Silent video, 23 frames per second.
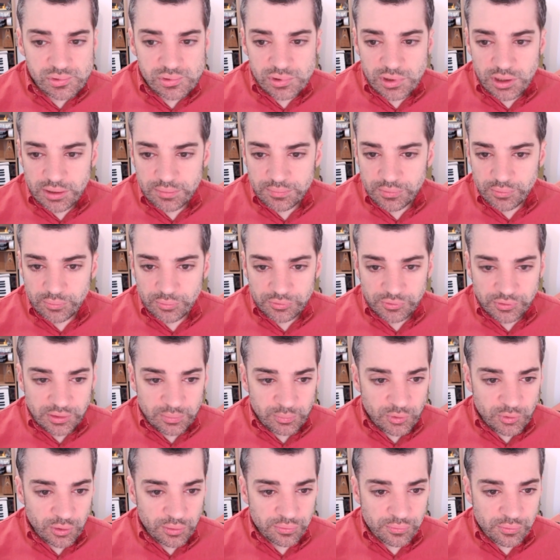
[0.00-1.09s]
Eh, we'll just
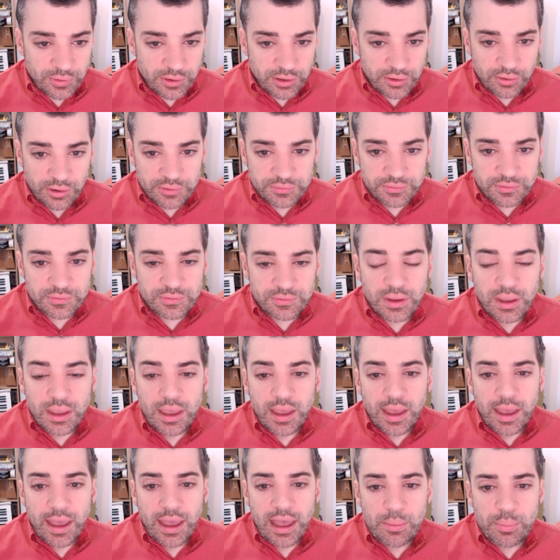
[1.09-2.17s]
keep going through the acrosses.
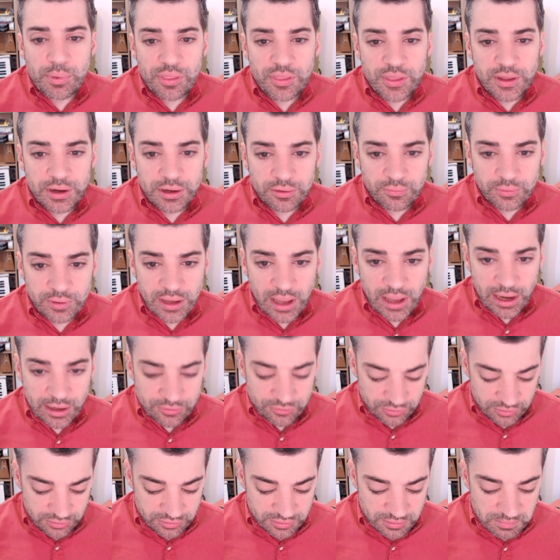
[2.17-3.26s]
Apathetic
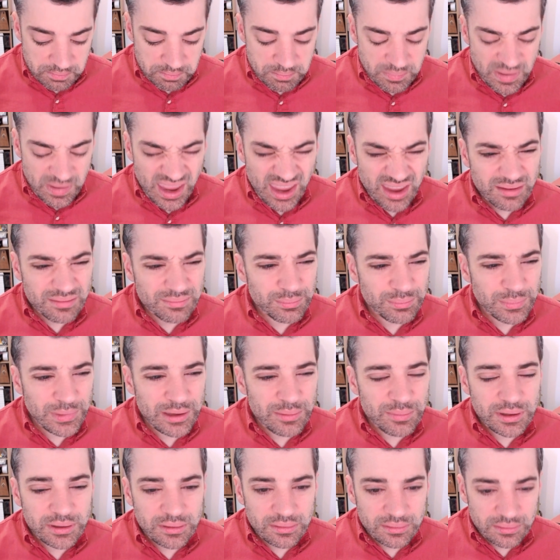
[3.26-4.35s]
reaction, meh,
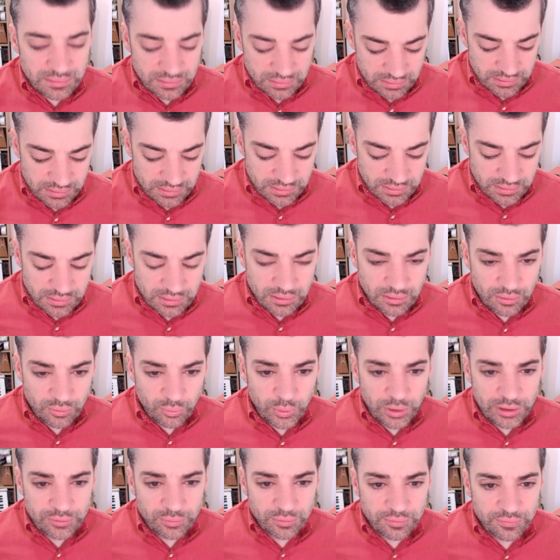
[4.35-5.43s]
maybe? A
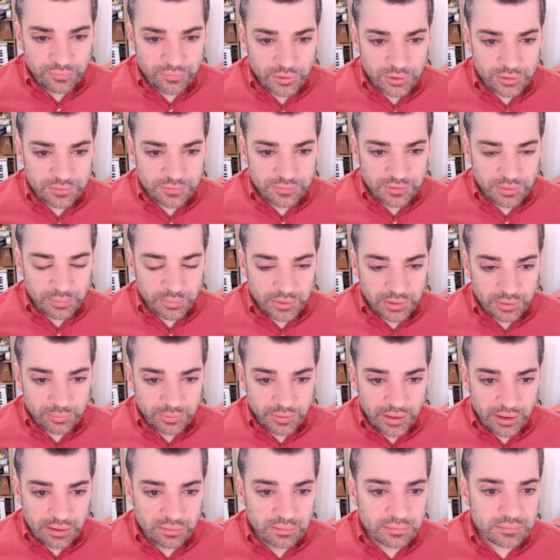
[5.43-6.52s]
way to refer to something
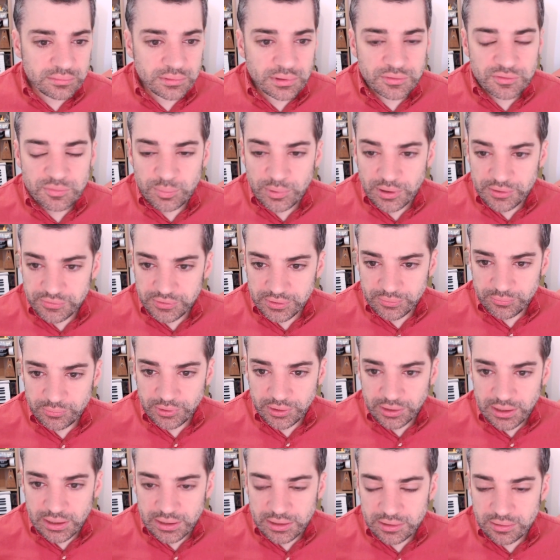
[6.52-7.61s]
without expressing
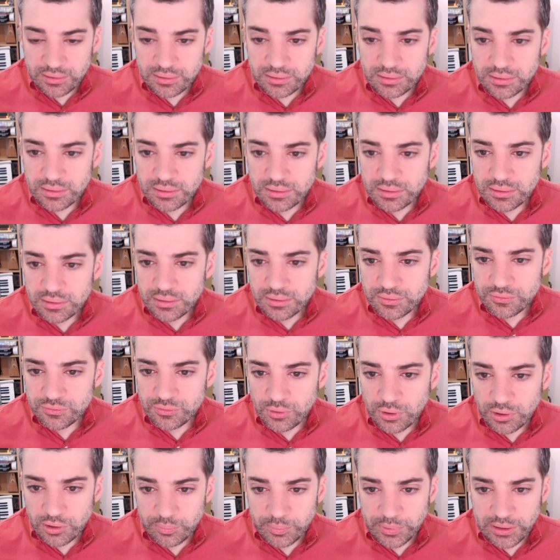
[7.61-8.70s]
really any
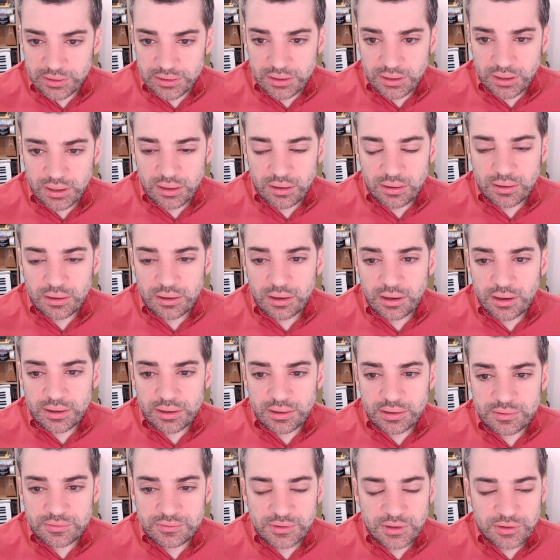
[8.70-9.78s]
strong opinion.
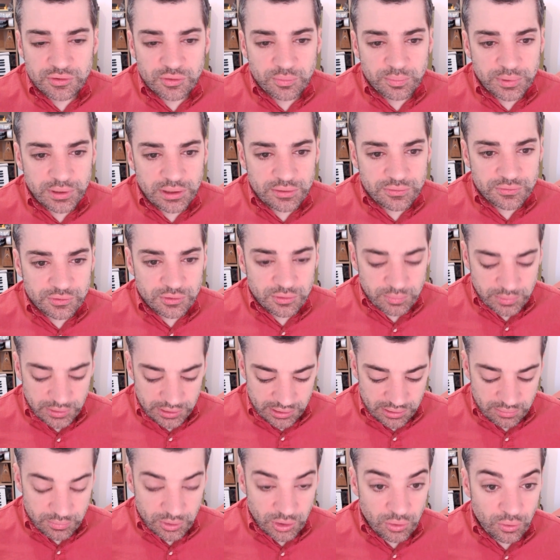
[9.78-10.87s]
Hanukkah centerpiece could be
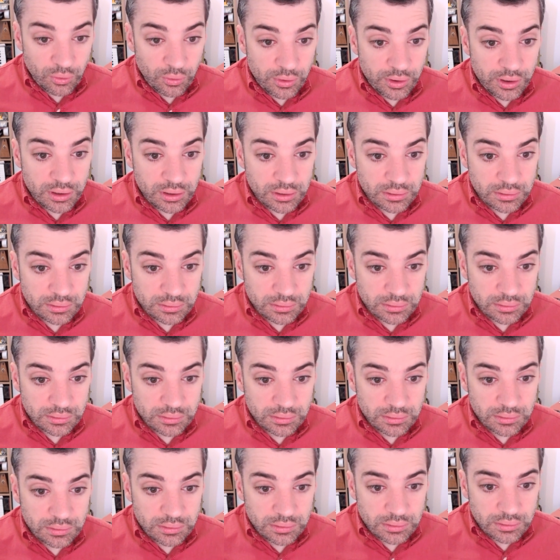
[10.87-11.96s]
a menorah,
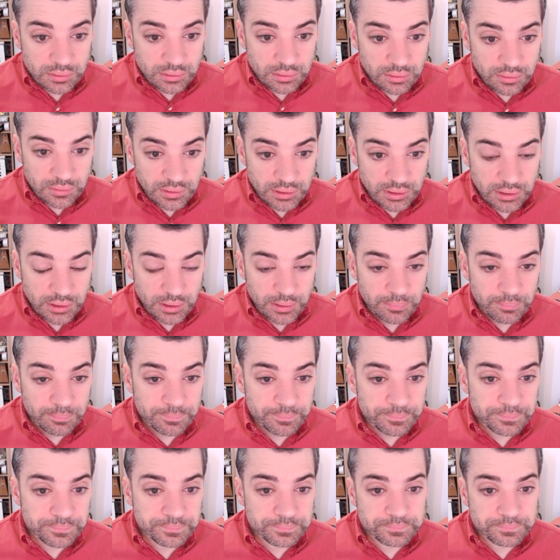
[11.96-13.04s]
the, um,